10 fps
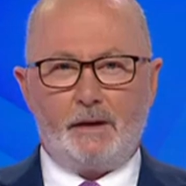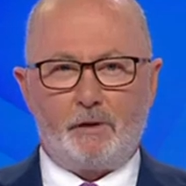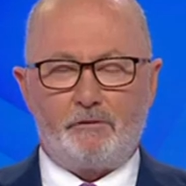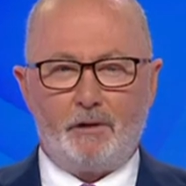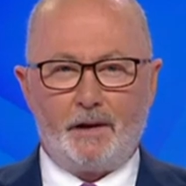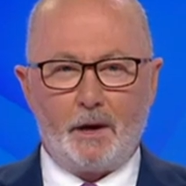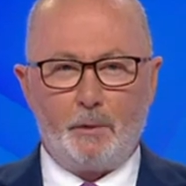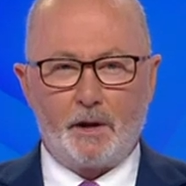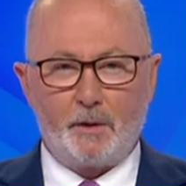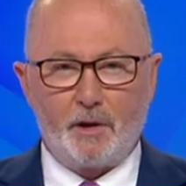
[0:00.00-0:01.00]
Every Friday,
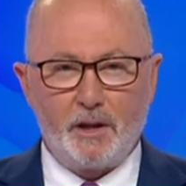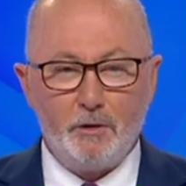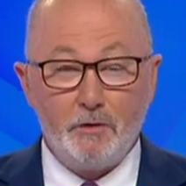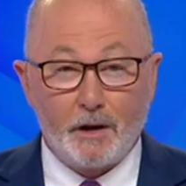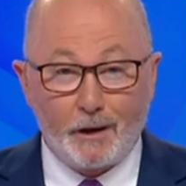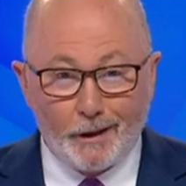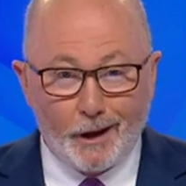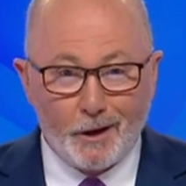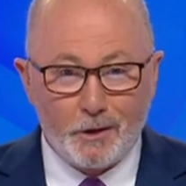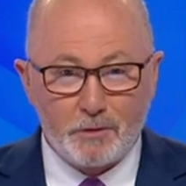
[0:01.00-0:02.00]
we're going to bring you the
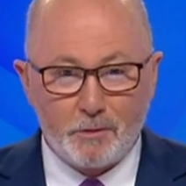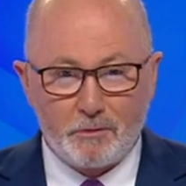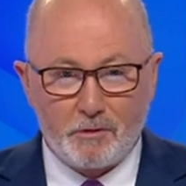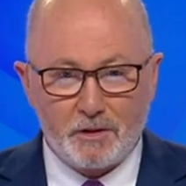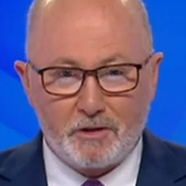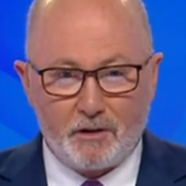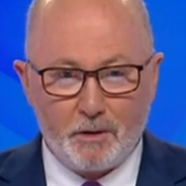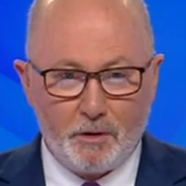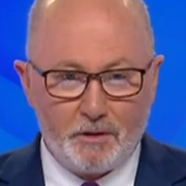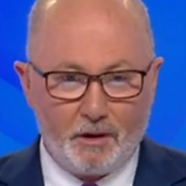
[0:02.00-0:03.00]
close with Ross
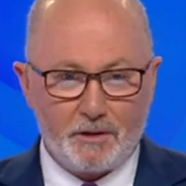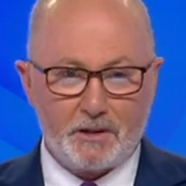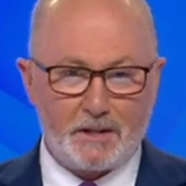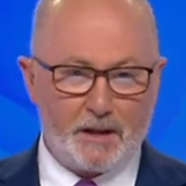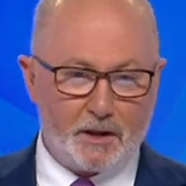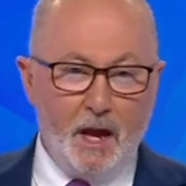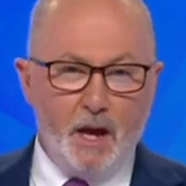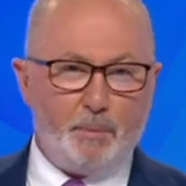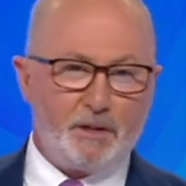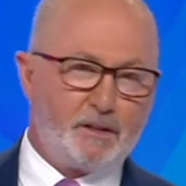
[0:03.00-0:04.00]
Greenwood. Ross is now the
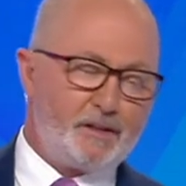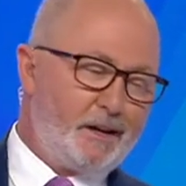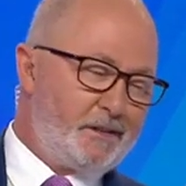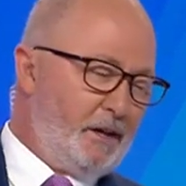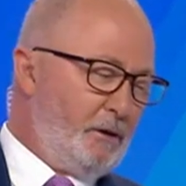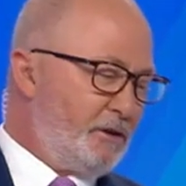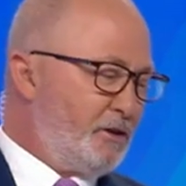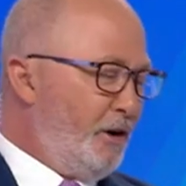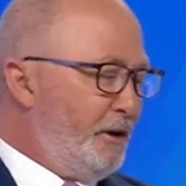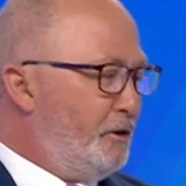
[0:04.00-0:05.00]
business editor here at
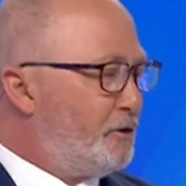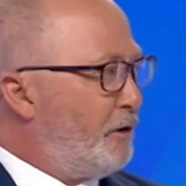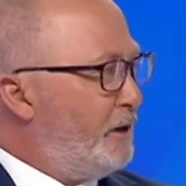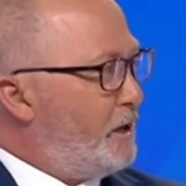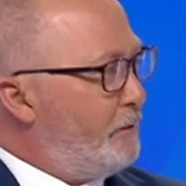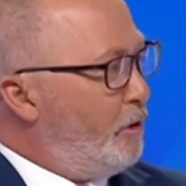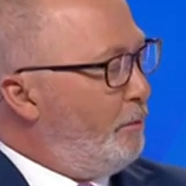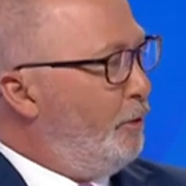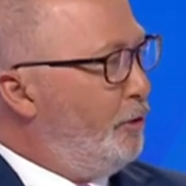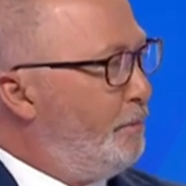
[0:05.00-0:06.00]
Sky News. Great to have you
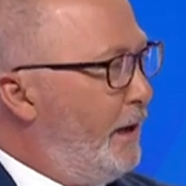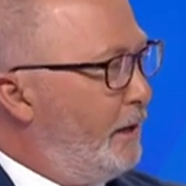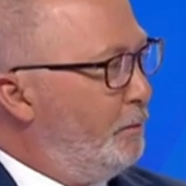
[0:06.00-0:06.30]
on board, mate.